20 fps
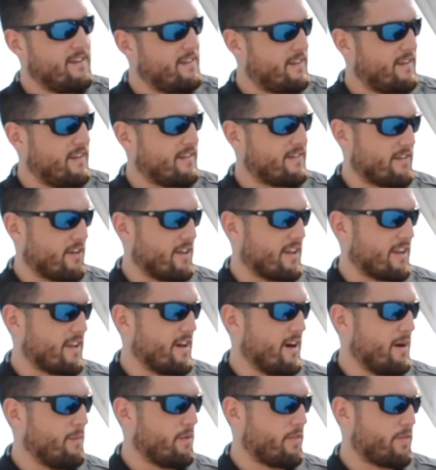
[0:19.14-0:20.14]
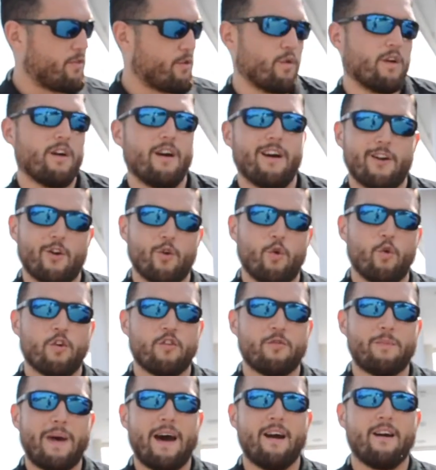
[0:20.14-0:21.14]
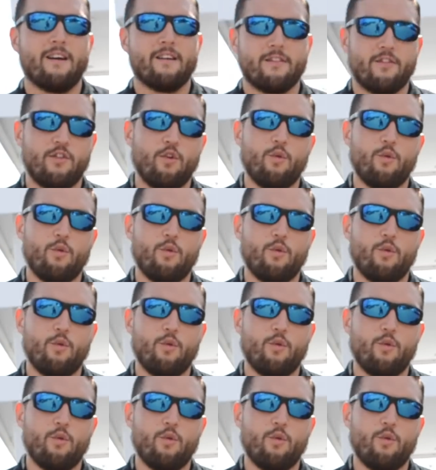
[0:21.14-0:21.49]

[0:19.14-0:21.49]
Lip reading: This is going to come with 300 horsepower,